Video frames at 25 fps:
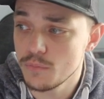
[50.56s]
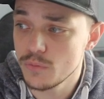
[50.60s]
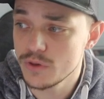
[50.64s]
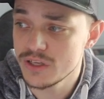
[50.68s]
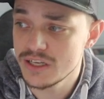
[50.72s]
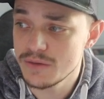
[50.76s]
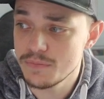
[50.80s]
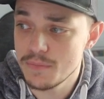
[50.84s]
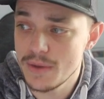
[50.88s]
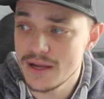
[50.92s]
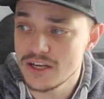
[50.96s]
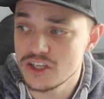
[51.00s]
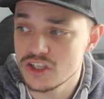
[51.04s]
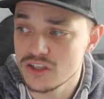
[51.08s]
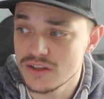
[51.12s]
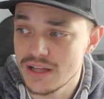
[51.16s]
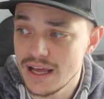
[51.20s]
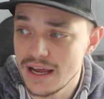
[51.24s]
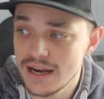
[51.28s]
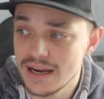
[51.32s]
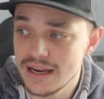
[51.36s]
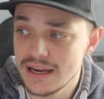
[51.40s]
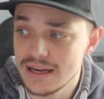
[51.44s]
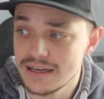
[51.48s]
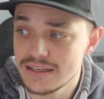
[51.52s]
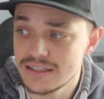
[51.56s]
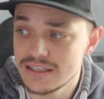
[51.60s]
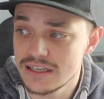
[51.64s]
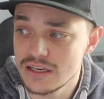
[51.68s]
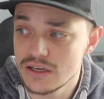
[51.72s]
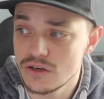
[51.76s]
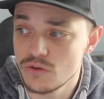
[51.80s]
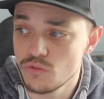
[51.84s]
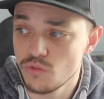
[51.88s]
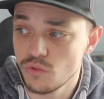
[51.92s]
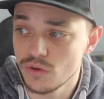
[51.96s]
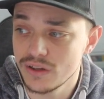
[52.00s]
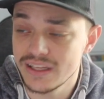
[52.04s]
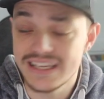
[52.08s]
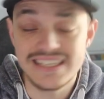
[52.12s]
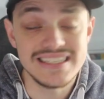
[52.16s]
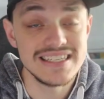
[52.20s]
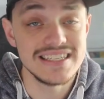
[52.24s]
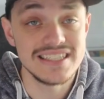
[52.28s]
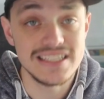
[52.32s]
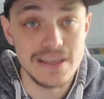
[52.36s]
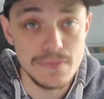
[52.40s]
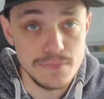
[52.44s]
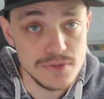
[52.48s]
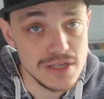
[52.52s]
we did mention that it did release
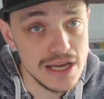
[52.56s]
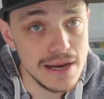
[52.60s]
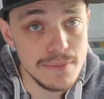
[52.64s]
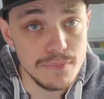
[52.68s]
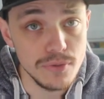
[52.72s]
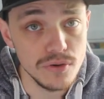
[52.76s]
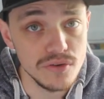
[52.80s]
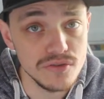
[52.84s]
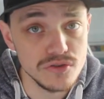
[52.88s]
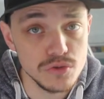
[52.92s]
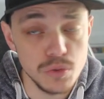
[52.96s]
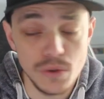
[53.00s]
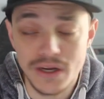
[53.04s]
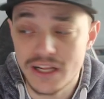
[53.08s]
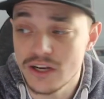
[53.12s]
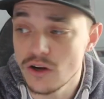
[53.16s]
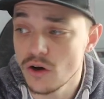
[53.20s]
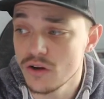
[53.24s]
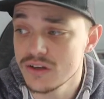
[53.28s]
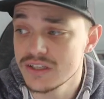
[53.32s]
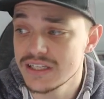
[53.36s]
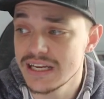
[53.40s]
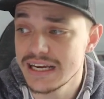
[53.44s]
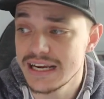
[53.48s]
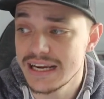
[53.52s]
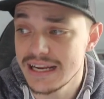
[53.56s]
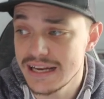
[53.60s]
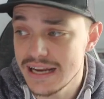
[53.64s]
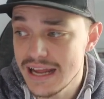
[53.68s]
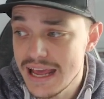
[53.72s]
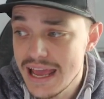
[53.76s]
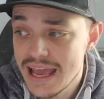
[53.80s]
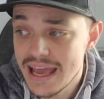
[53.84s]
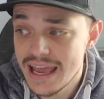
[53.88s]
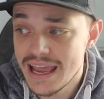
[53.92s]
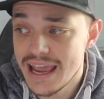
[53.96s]
in September of 2019